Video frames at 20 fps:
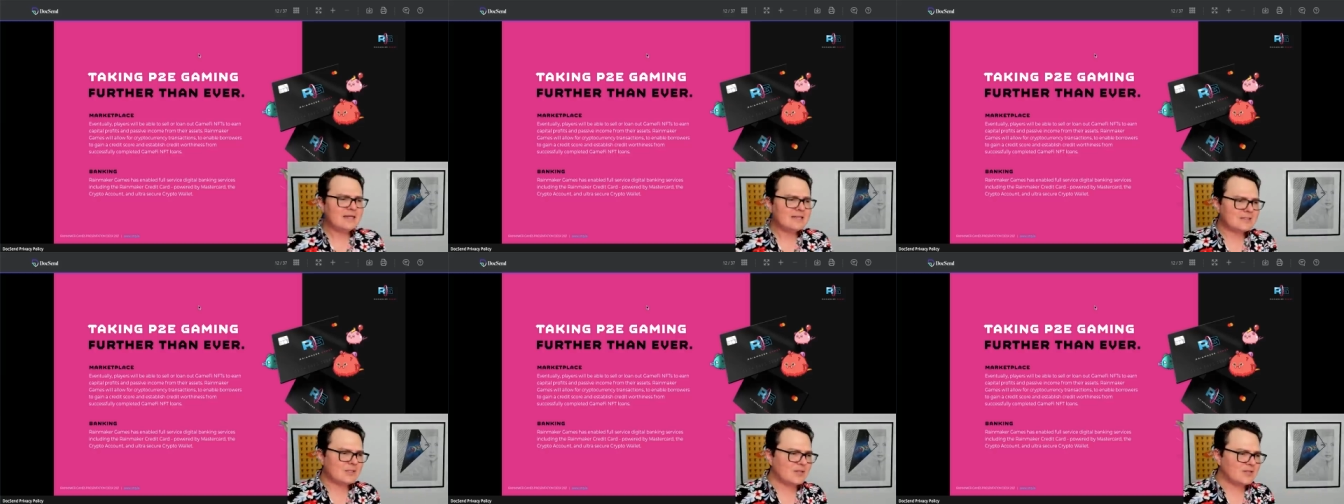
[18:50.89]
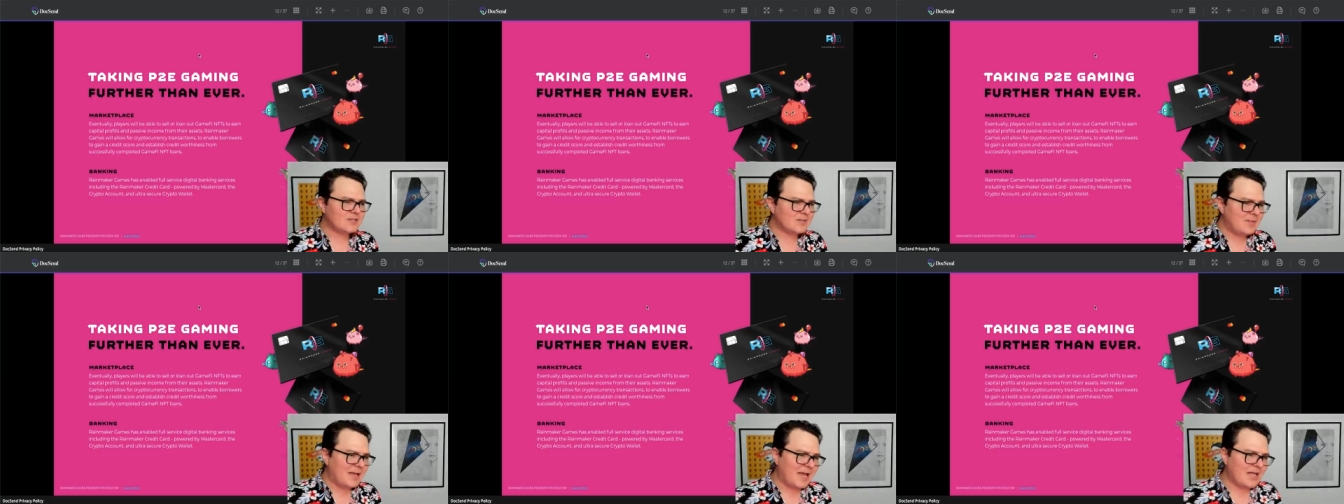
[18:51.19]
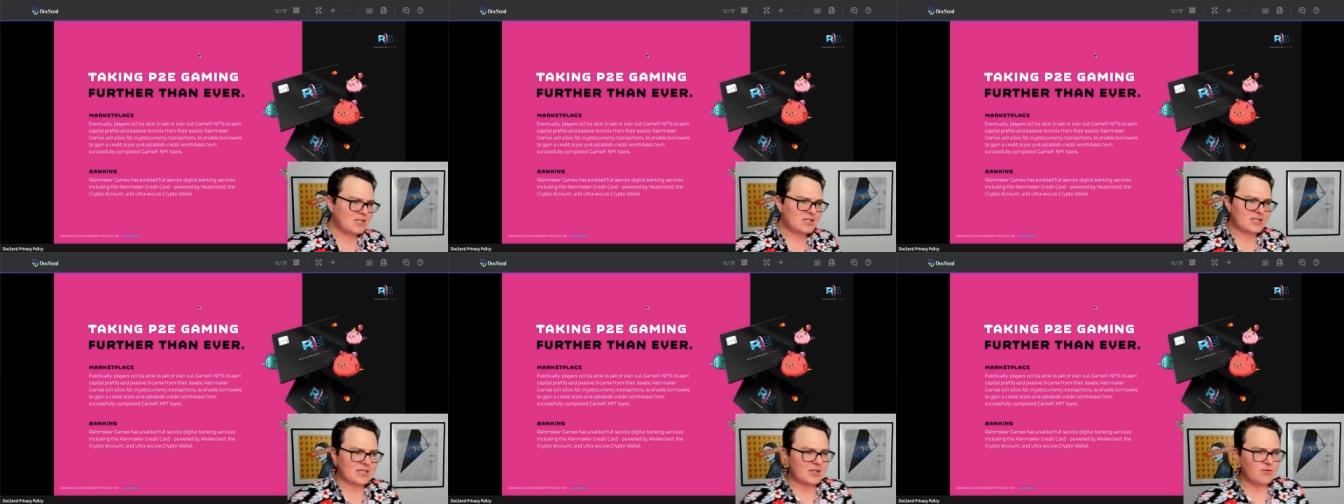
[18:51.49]
So let's
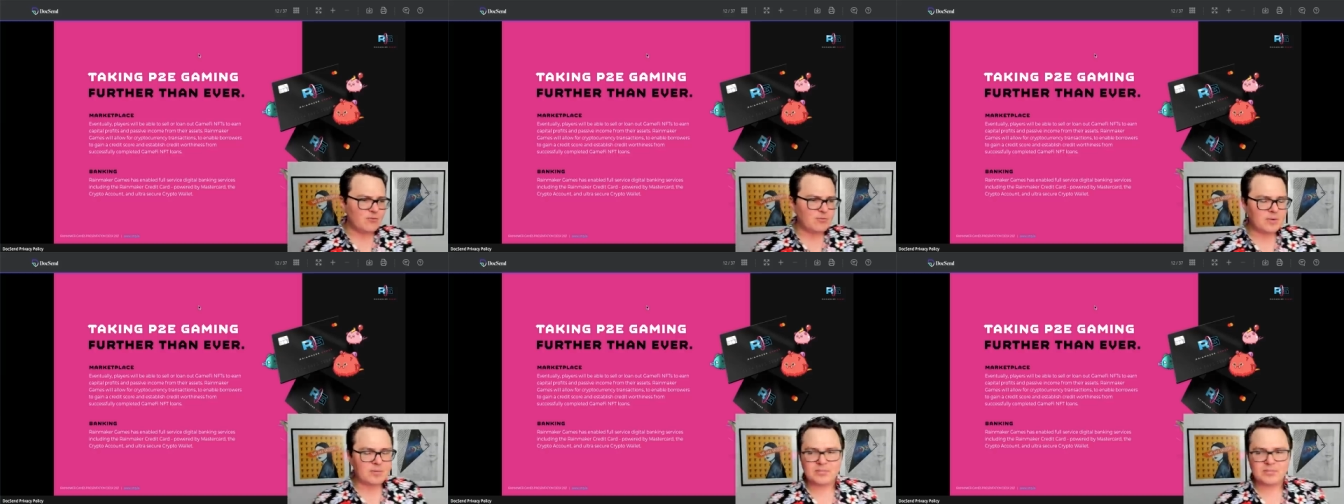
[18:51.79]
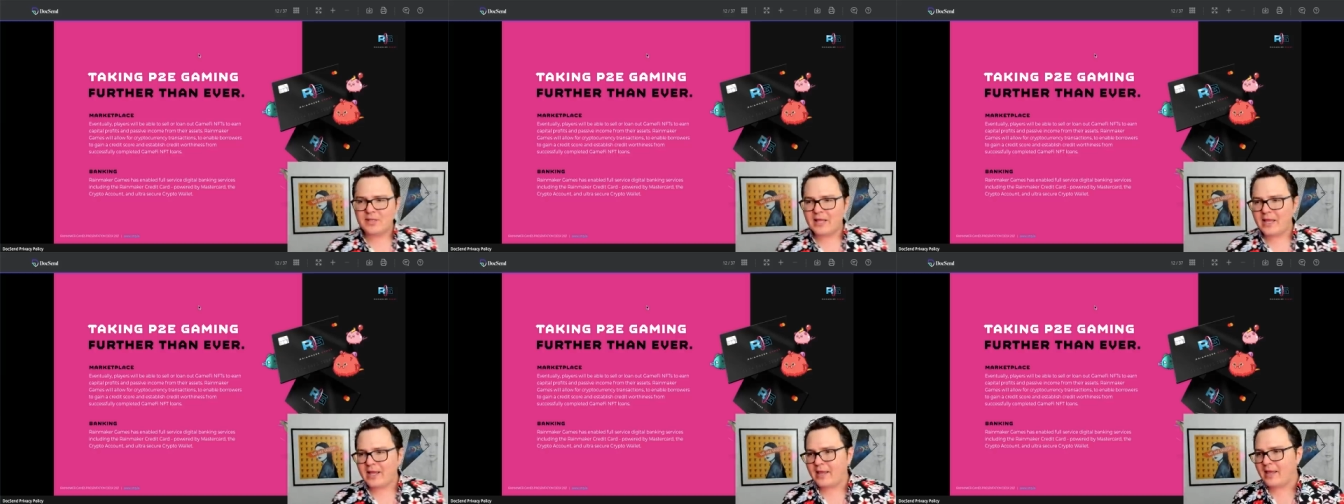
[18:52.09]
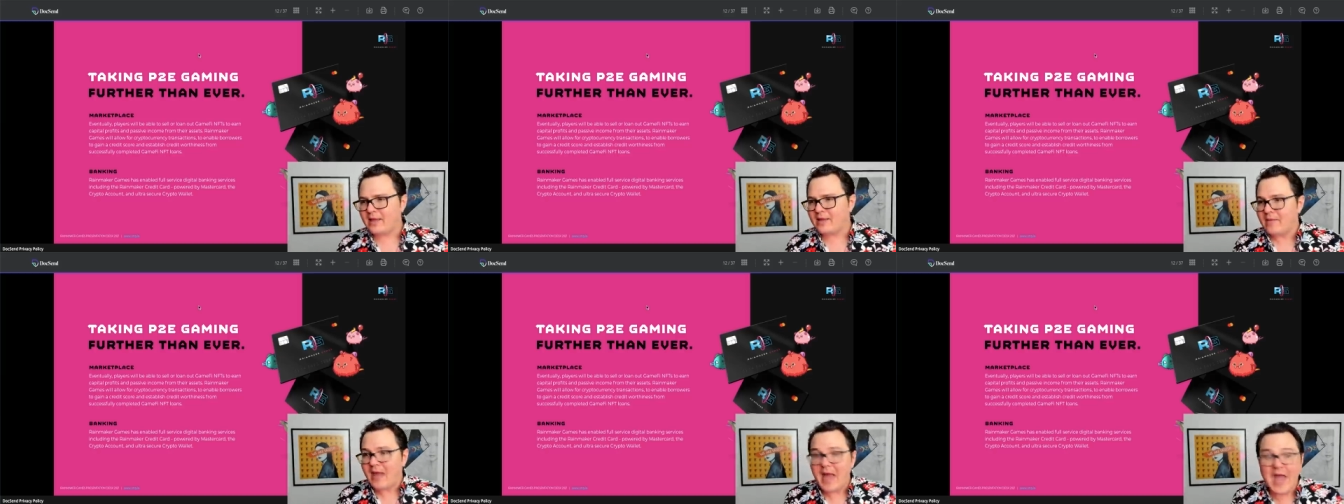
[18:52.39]
imagine that you've been
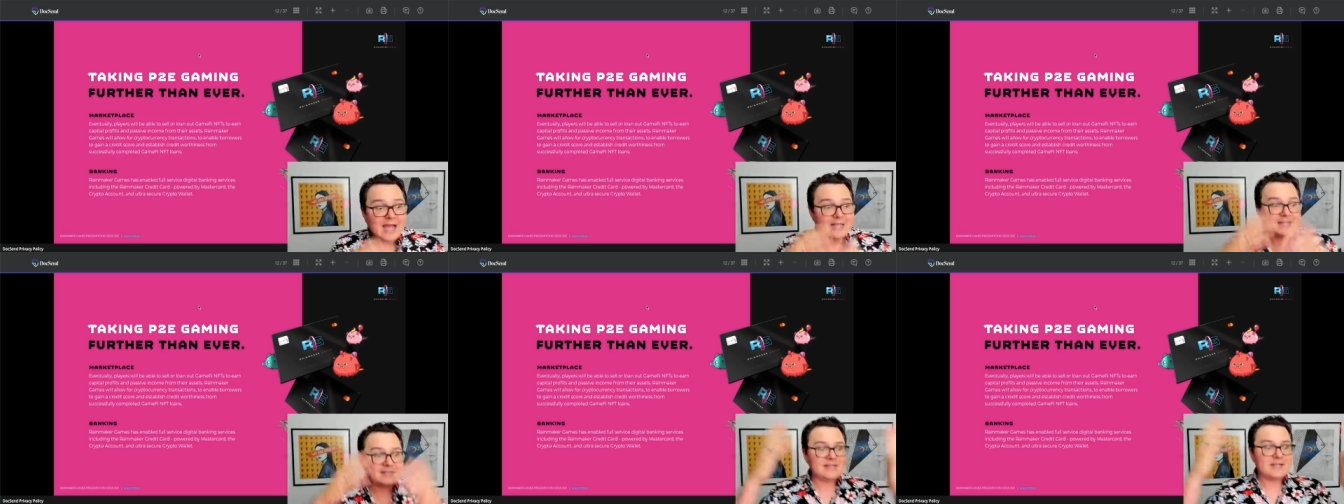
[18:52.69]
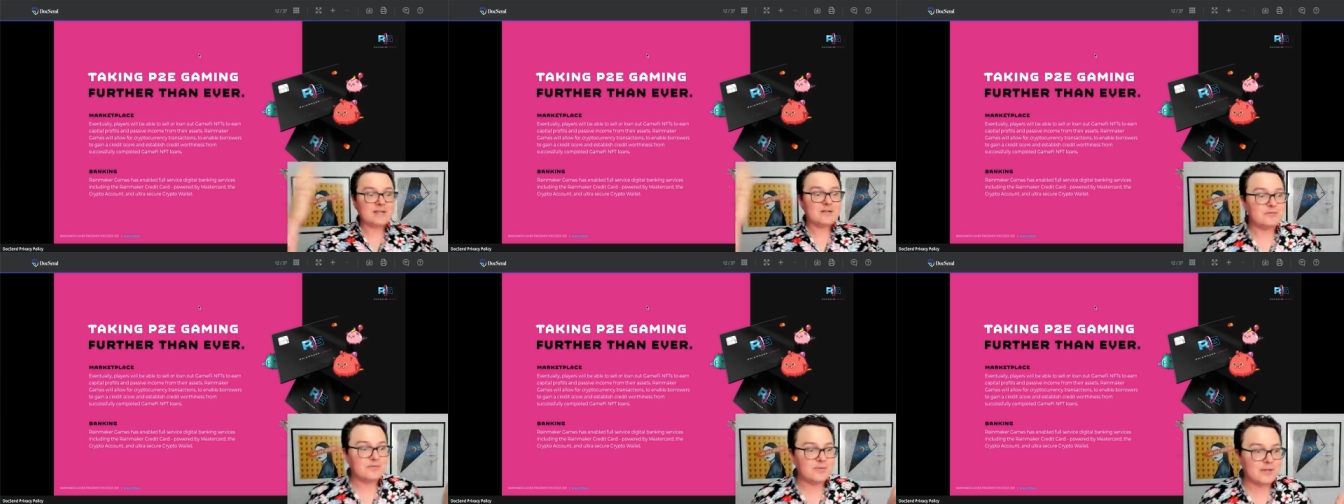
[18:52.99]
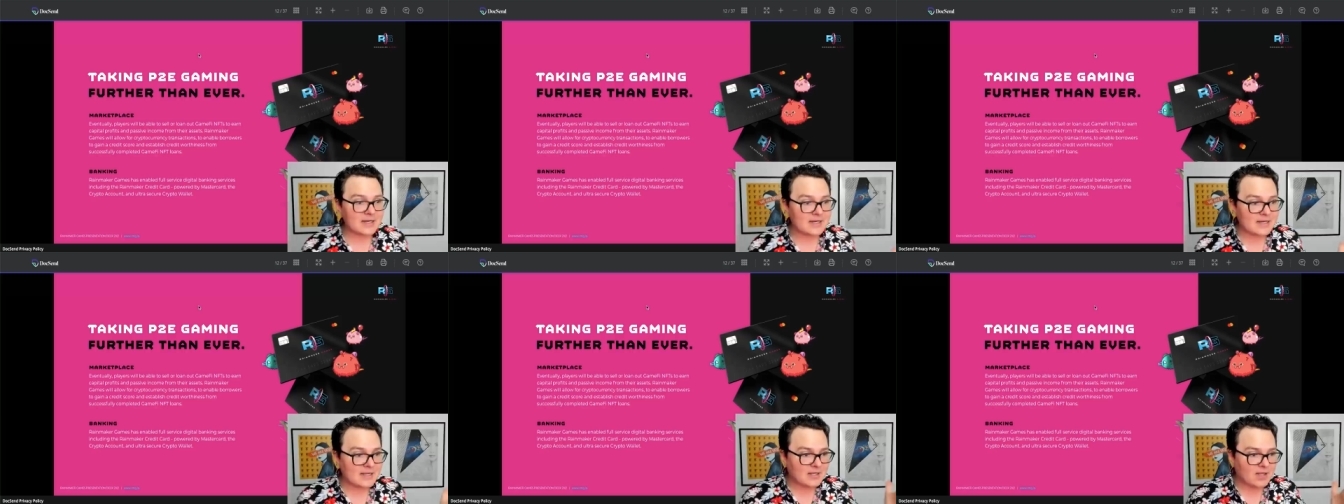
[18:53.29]
playing Axie
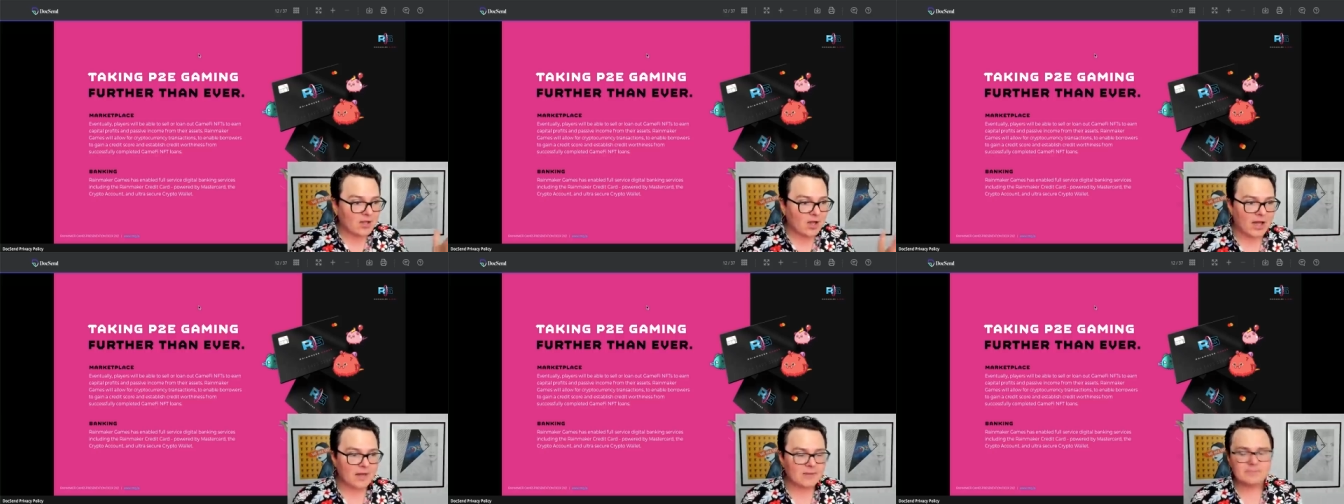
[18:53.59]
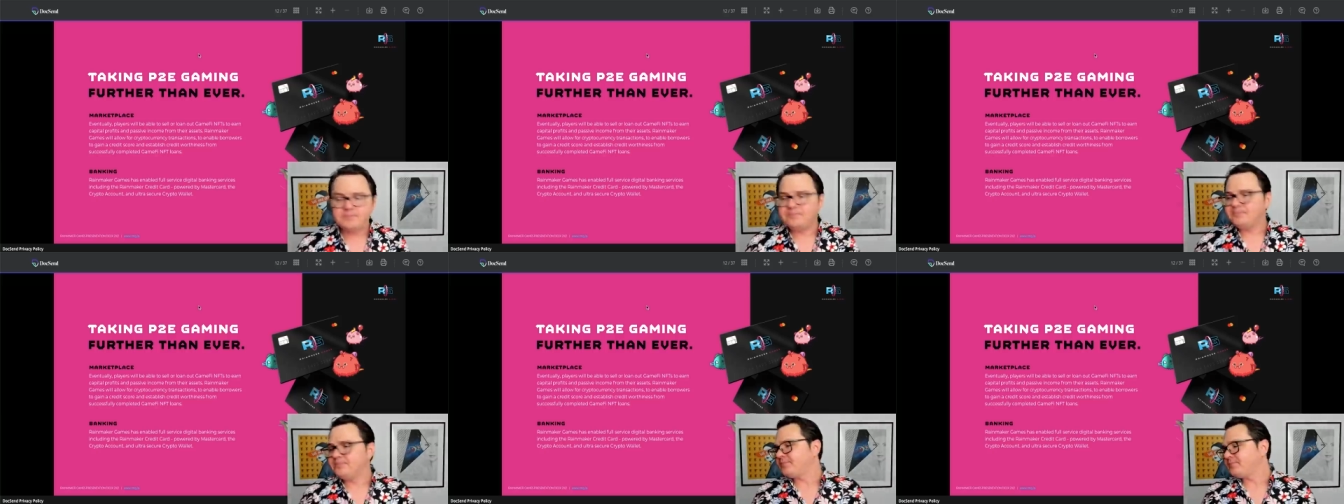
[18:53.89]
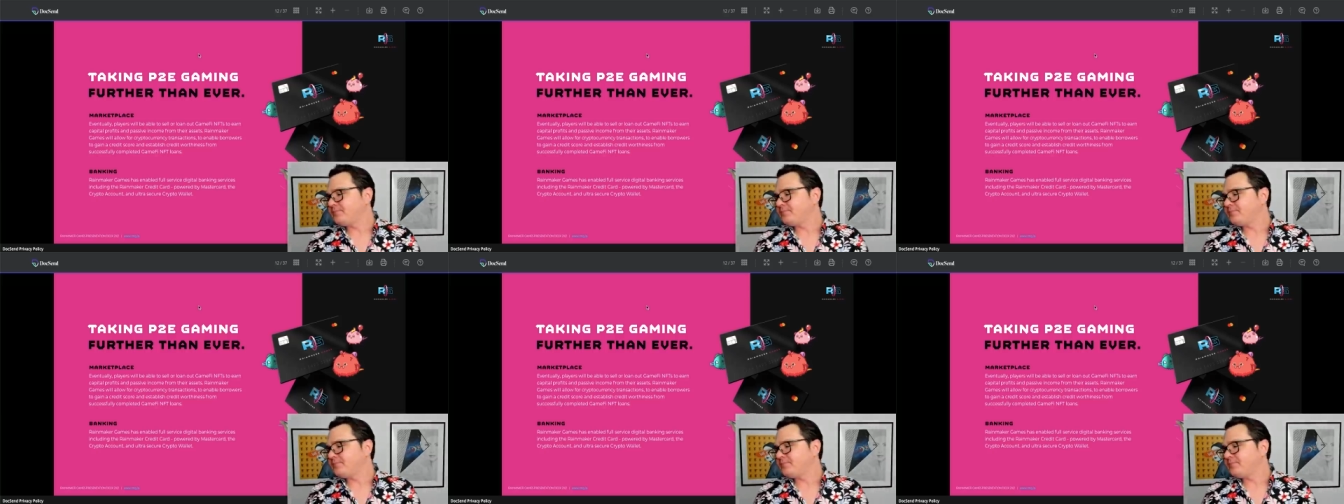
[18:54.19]
Infinity a lot.